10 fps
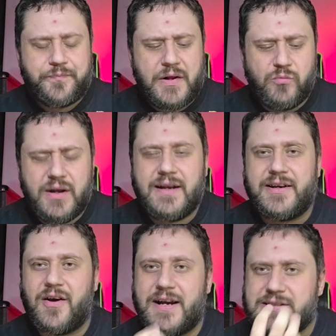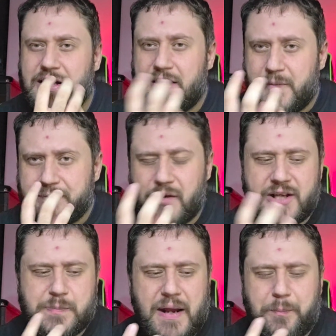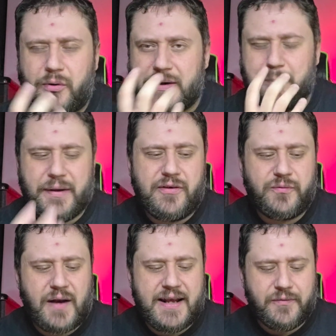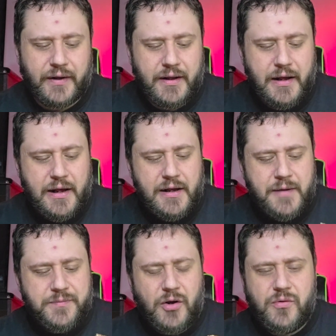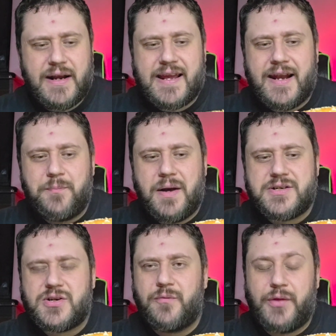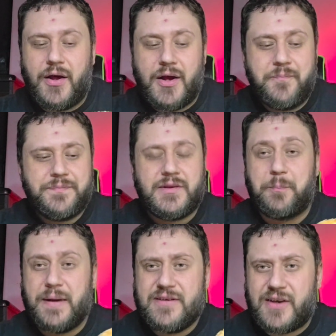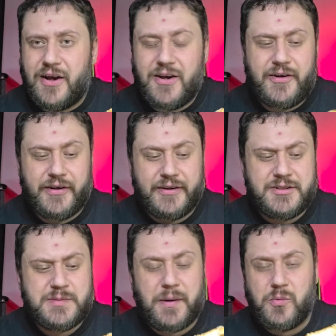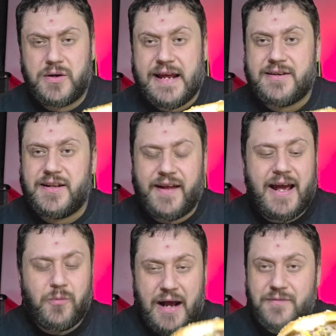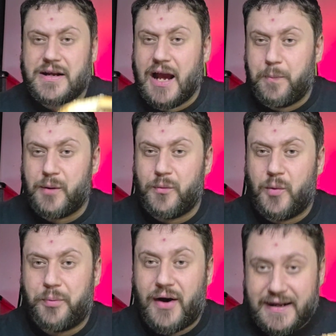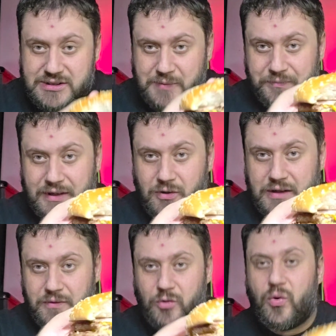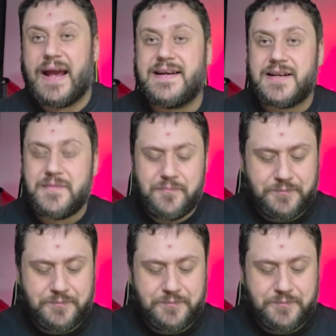Really nice peppery beef flavour. Not really getting much of the beef curtains, but we'll get to that. We'll have a couple of more bites, then I'll give it a rating.